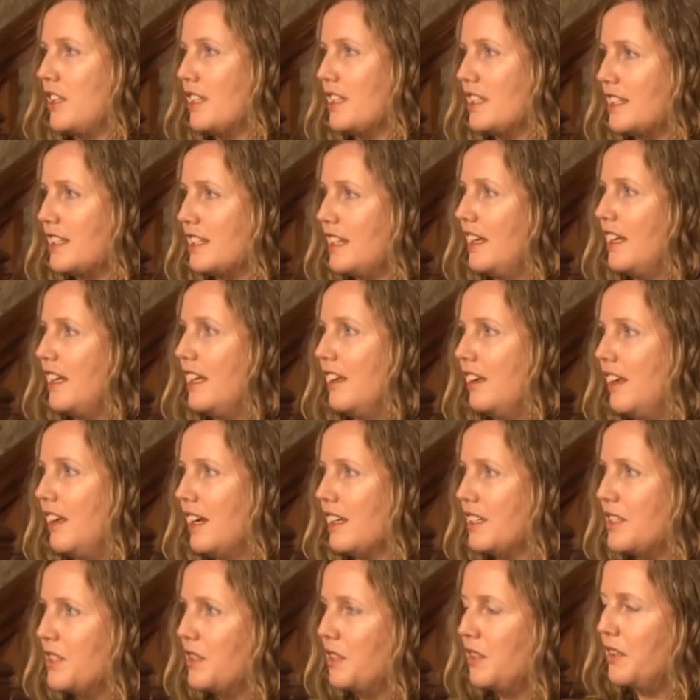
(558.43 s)
As I said, I
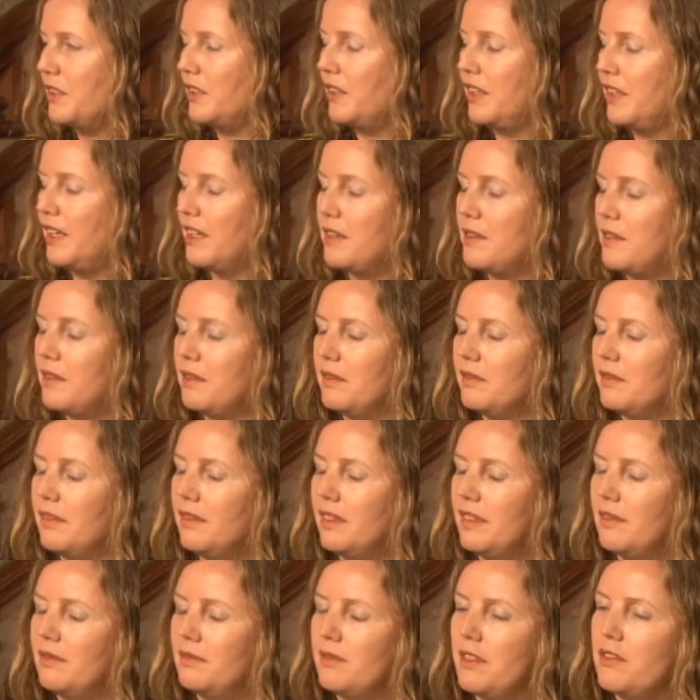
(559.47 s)
like to,
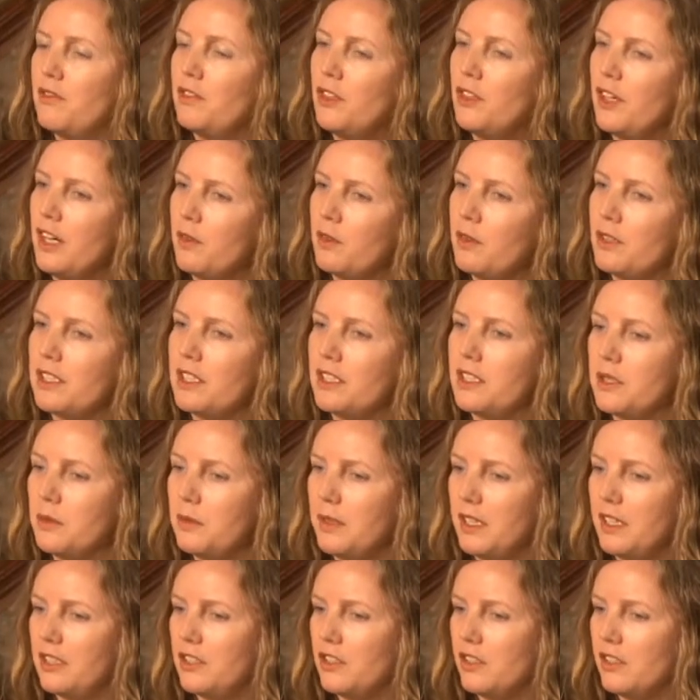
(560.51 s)
uh, before I wanted to
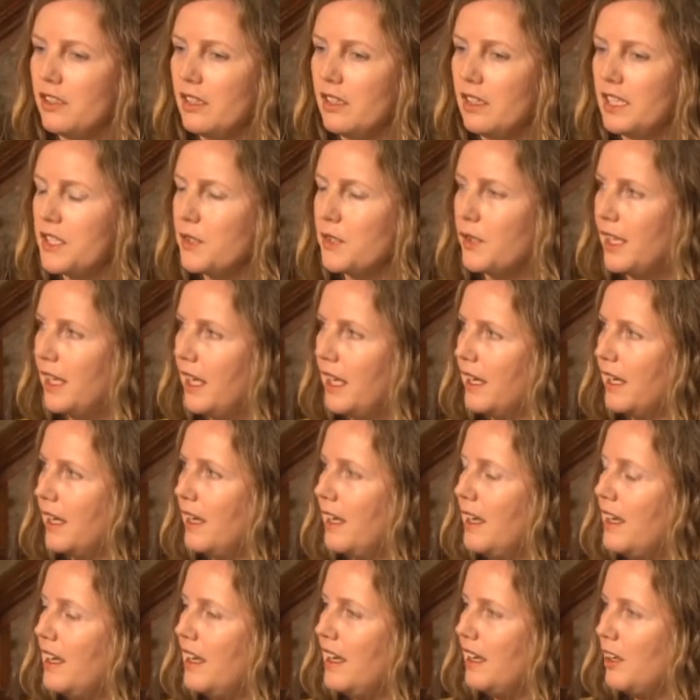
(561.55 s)
be a journalist, so I like
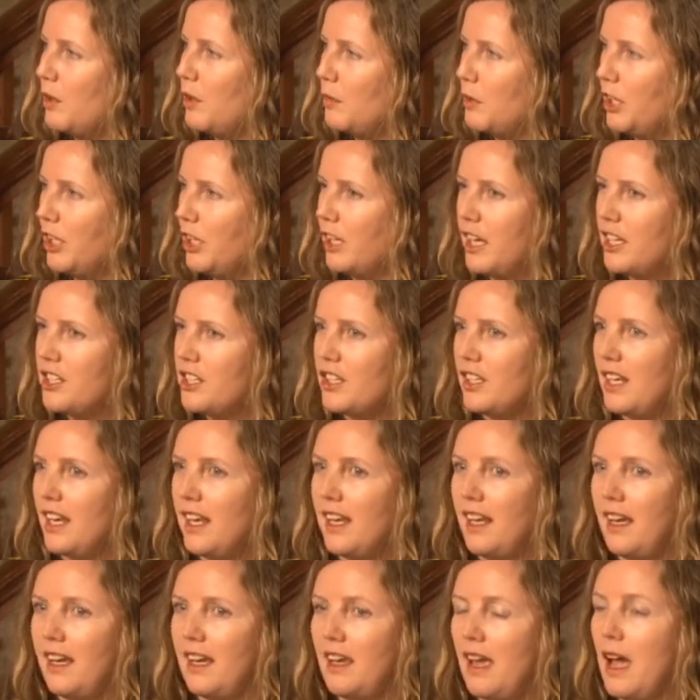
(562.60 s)
communication,
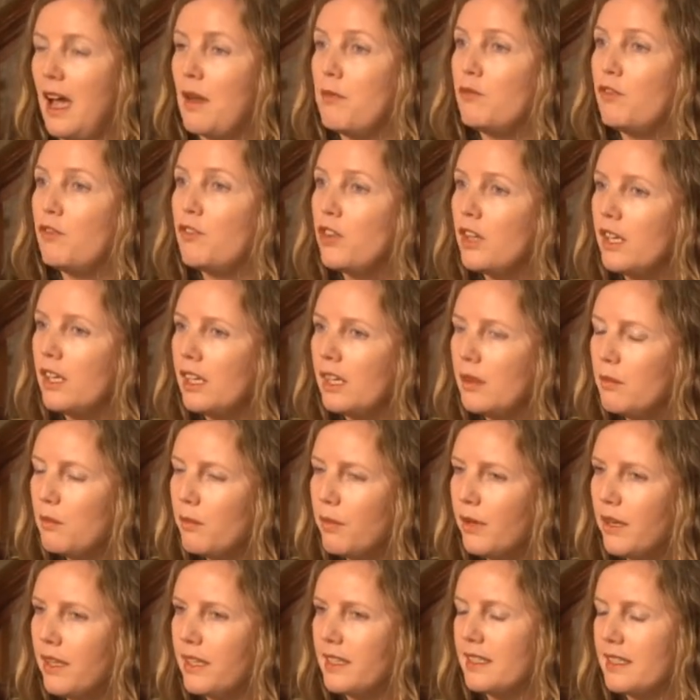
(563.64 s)
and I, I'm really
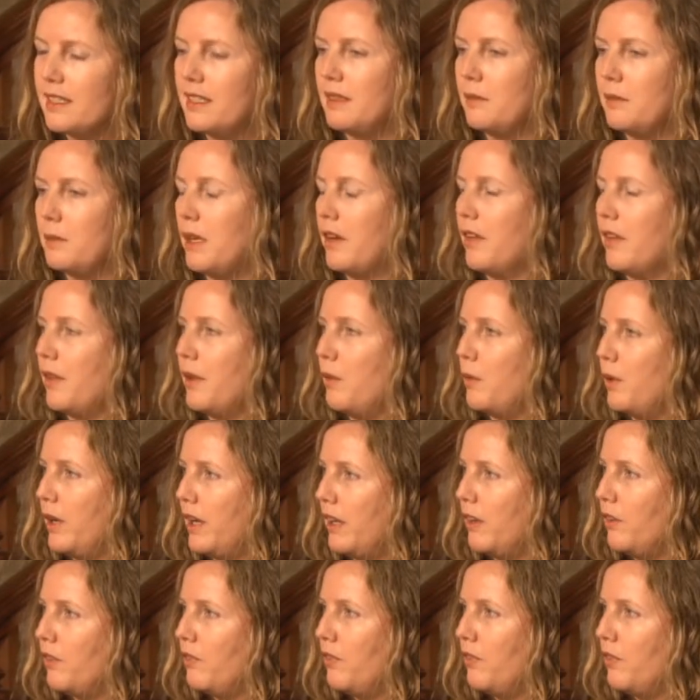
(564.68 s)
impressed about the
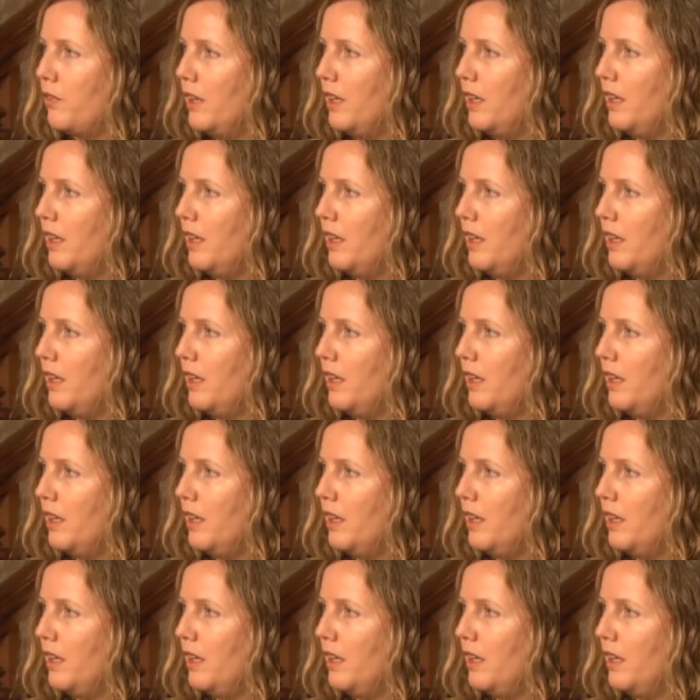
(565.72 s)
way of,